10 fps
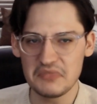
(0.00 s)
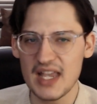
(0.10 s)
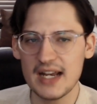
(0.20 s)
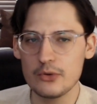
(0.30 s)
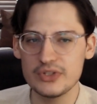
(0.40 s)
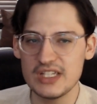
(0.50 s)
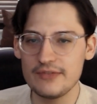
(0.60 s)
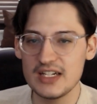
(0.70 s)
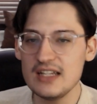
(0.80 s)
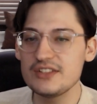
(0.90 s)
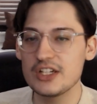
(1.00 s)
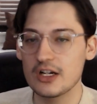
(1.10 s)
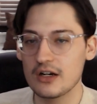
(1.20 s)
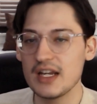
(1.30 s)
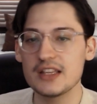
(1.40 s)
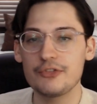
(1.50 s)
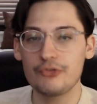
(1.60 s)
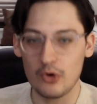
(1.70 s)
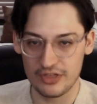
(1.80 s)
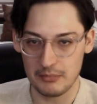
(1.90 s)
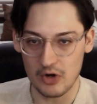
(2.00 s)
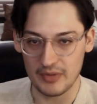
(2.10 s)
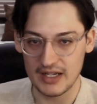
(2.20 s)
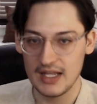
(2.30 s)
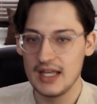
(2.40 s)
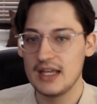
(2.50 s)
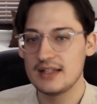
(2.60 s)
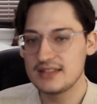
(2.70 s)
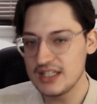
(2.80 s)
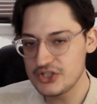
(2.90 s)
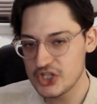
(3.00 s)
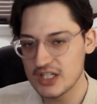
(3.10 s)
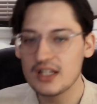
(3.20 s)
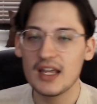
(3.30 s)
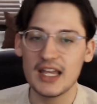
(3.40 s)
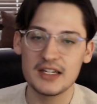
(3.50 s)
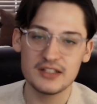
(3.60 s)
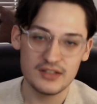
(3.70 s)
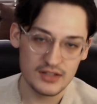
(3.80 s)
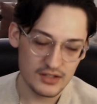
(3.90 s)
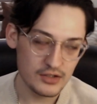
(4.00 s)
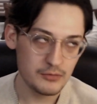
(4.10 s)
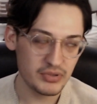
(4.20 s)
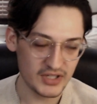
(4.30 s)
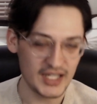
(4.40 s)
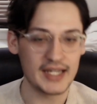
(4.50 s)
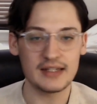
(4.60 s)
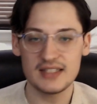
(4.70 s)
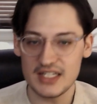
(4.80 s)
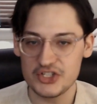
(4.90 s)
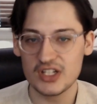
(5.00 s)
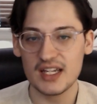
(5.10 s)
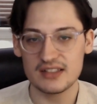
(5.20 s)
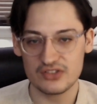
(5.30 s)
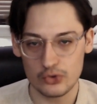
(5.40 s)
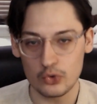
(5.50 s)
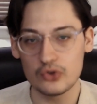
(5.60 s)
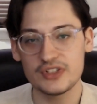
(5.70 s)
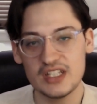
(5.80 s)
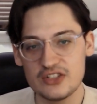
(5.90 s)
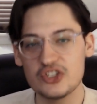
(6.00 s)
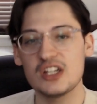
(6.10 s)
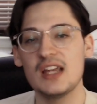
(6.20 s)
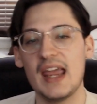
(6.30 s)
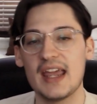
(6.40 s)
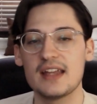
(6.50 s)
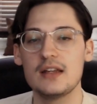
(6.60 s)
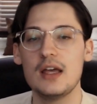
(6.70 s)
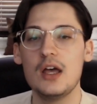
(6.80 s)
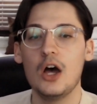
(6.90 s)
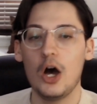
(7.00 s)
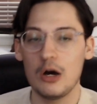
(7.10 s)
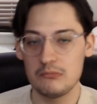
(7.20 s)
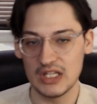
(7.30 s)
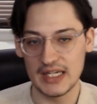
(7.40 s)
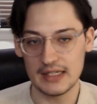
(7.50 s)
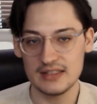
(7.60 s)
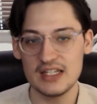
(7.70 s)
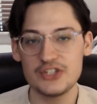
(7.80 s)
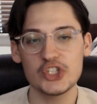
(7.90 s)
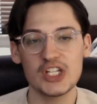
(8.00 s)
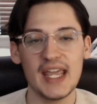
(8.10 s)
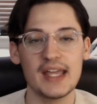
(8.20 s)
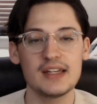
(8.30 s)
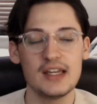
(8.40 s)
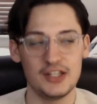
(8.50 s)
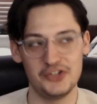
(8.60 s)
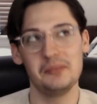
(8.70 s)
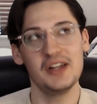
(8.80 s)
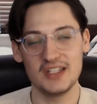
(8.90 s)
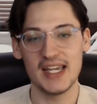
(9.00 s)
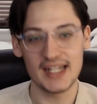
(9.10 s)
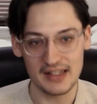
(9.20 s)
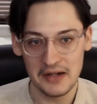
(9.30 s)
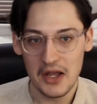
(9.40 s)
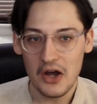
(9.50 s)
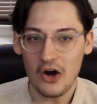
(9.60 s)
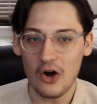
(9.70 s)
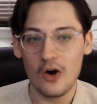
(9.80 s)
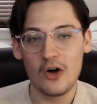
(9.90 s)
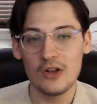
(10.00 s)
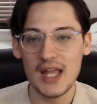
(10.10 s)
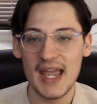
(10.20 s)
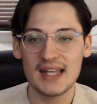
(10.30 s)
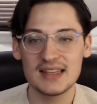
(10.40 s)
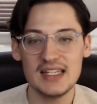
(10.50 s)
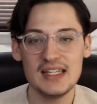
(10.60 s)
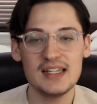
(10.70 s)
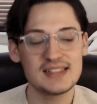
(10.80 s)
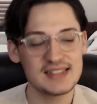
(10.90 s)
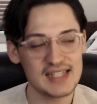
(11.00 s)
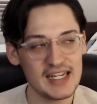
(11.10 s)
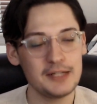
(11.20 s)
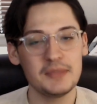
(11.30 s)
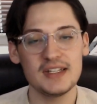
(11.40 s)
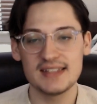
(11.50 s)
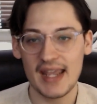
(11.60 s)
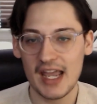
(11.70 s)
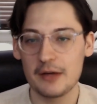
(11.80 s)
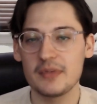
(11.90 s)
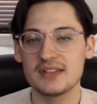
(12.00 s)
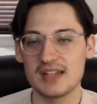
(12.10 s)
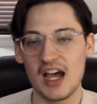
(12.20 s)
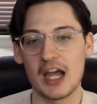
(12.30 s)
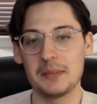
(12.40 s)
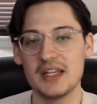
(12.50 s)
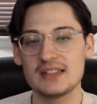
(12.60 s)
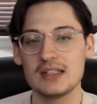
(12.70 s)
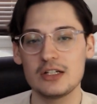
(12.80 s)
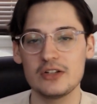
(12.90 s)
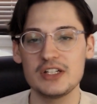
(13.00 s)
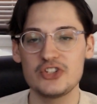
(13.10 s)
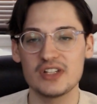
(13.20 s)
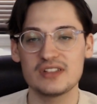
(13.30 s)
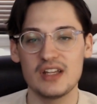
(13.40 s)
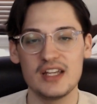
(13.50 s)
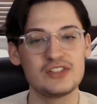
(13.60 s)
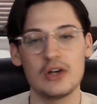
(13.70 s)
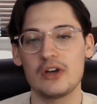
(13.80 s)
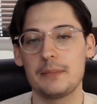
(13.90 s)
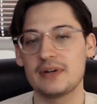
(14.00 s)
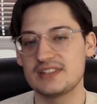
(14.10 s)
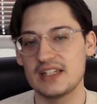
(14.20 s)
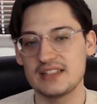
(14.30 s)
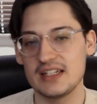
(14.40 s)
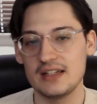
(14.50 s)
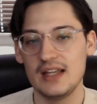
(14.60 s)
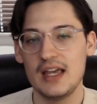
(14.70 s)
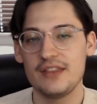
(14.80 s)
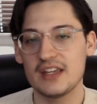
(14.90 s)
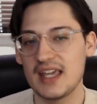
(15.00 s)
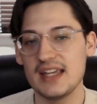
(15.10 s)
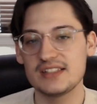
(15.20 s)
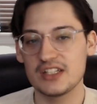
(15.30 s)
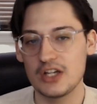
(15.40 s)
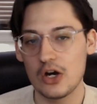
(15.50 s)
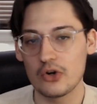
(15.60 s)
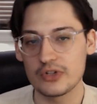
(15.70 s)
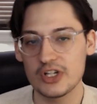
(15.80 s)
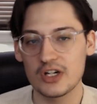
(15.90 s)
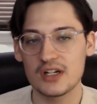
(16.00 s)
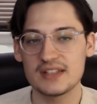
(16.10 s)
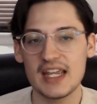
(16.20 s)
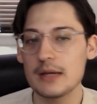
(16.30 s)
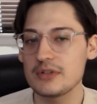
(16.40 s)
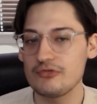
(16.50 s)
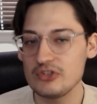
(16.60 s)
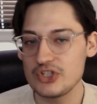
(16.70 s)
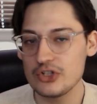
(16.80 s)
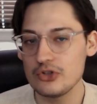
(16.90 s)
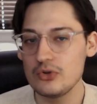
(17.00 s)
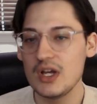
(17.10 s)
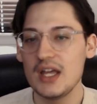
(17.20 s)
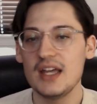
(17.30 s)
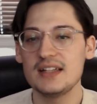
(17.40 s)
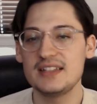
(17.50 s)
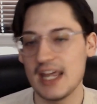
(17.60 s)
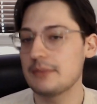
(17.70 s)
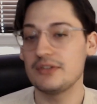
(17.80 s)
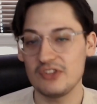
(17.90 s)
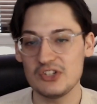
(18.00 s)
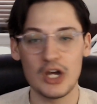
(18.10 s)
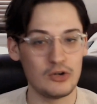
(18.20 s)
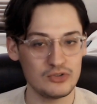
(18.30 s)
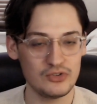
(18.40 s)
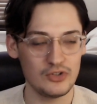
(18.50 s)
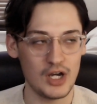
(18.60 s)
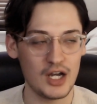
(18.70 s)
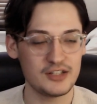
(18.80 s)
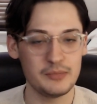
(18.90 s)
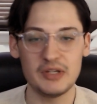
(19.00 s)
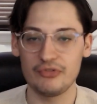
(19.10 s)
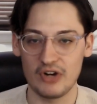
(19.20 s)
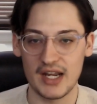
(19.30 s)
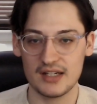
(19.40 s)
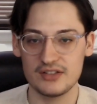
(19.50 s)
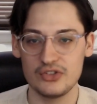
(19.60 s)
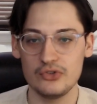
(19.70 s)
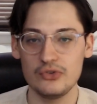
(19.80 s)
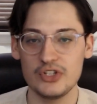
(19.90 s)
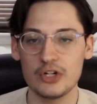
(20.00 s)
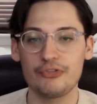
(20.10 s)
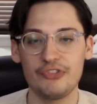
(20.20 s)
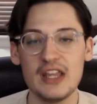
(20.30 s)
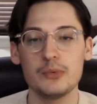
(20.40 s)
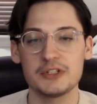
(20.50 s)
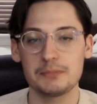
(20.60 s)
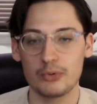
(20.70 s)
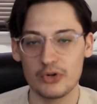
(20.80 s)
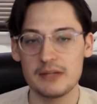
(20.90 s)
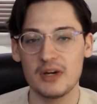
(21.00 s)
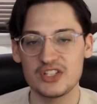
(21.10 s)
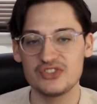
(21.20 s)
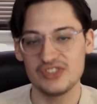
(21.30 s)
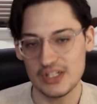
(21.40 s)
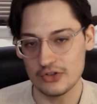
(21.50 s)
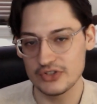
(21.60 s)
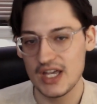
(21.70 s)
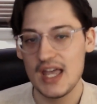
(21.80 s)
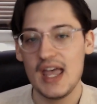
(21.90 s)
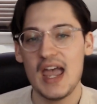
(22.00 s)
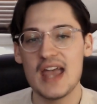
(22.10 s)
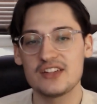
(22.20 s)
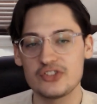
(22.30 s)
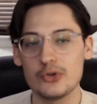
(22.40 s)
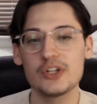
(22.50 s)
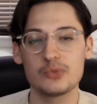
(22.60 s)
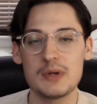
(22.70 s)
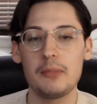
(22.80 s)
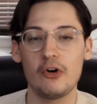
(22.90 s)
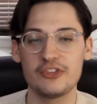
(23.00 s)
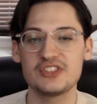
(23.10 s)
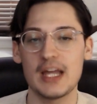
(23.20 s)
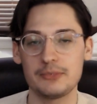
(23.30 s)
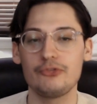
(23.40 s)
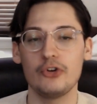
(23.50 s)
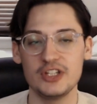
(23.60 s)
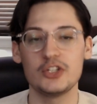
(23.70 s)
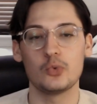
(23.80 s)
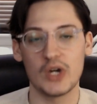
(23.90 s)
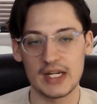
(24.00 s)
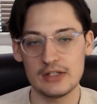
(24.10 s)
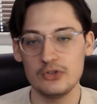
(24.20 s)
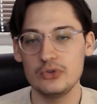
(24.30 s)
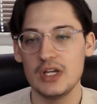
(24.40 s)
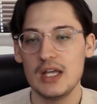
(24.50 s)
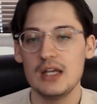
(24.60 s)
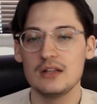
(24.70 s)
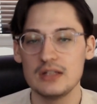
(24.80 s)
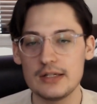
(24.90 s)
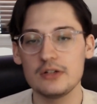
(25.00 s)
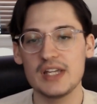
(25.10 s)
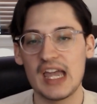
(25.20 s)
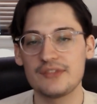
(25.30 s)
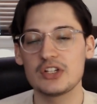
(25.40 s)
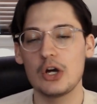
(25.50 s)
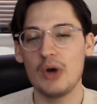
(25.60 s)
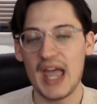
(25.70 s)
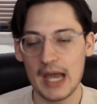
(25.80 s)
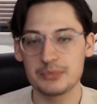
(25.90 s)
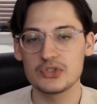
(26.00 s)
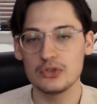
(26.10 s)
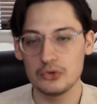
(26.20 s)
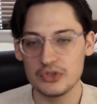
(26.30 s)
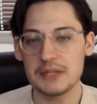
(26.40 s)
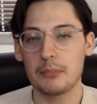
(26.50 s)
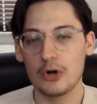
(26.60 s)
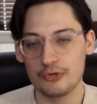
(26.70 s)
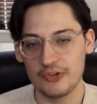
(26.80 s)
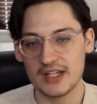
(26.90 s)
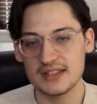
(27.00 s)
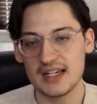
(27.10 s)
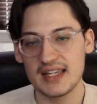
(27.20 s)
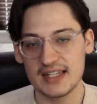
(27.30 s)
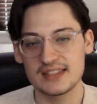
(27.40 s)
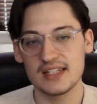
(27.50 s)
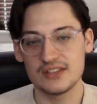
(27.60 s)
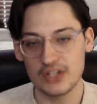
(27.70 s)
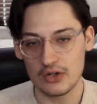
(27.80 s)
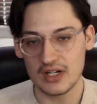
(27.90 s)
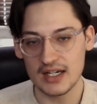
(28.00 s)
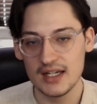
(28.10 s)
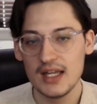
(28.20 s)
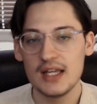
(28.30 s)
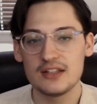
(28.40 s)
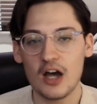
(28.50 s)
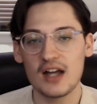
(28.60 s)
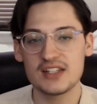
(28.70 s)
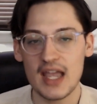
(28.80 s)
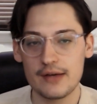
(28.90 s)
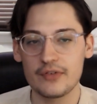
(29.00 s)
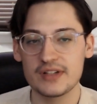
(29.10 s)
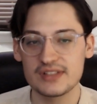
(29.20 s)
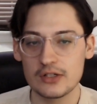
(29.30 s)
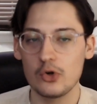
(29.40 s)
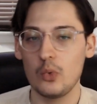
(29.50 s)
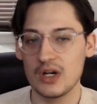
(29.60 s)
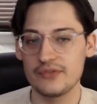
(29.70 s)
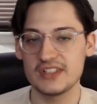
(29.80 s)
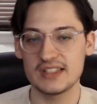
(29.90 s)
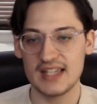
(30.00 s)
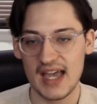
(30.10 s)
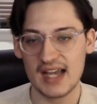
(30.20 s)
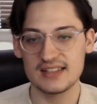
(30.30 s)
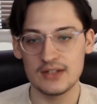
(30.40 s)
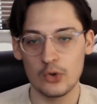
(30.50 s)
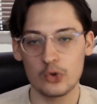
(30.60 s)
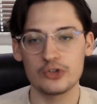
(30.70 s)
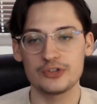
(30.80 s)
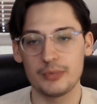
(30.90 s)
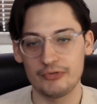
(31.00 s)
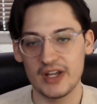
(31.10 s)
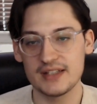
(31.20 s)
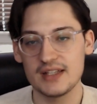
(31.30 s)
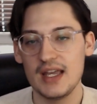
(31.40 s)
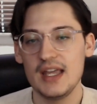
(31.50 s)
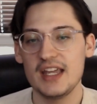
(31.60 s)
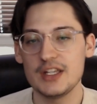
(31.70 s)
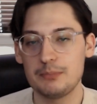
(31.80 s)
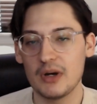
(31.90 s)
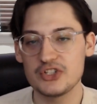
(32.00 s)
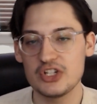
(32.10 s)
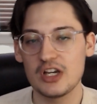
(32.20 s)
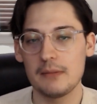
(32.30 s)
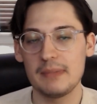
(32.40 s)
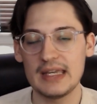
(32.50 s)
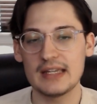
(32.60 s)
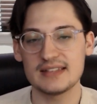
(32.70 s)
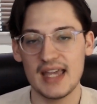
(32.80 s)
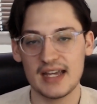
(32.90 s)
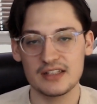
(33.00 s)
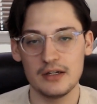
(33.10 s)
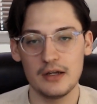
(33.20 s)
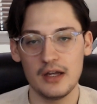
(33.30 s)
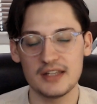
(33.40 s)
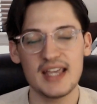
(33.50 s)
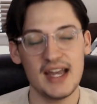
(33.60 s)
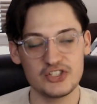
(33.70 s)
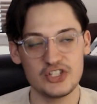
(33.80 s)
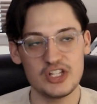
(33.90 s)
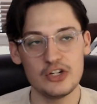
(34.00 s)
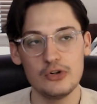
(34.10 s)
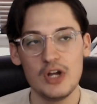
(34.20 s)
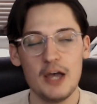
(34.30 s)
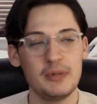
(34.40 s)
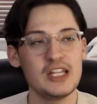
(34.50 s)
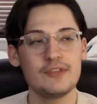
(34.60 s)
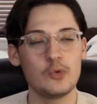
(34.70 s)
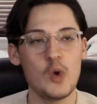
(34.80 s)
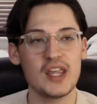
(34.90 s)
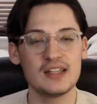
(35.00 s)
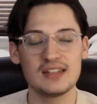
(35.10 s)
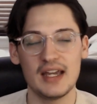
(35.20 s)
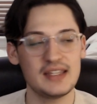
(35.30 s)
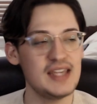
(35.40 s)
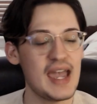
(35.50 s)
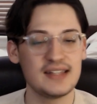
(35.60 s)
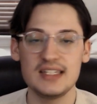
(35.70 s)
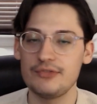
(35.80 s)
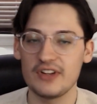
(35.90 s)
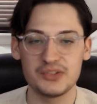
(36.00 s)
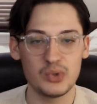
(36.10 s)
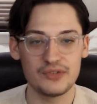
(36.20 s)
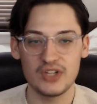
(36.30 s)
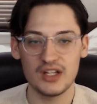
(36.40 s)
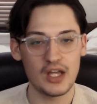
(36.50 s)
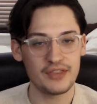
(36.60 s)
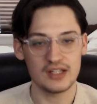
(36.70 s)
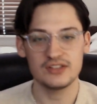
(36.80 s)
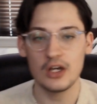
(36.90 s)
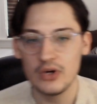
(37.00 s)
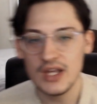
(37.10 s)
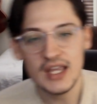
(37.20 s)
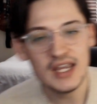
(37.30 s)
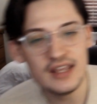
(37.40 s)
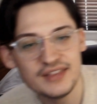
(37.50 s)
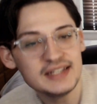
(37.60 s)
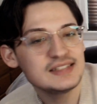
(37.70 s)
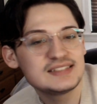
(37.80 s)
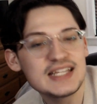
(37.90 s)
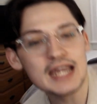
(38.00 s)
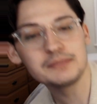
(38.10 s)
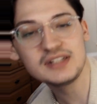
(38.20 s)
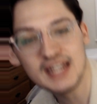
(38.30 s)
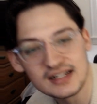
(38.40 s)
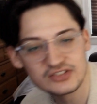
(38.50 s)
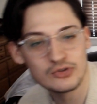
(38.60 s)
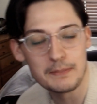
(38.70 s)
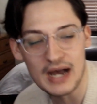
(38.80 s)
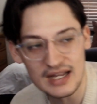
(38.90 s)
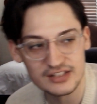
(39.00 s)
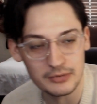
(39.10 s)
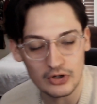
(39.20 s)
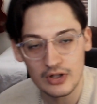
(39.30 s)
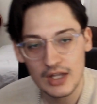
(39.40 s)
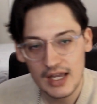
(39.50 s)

And it was even easier in the fourth moment, teaching and playing, teaching in school, teaching and humbling, teaching and humiliating, all at the same damn time. It's literally just Hisoka presenting the case to Gon. You're damned if you do, damned if you don't. Uh, to be frank, to your fate was pretty much sealed as soon as we both stepped foot in the ring. You'd literally have to go absolutely perfect against Hisoka, dodge every single one of his attacks in order to prevent his bungee gum being attacked attached to you. But even Wing is like, yeah, defense would have done nothing. So it's damn next to impossible.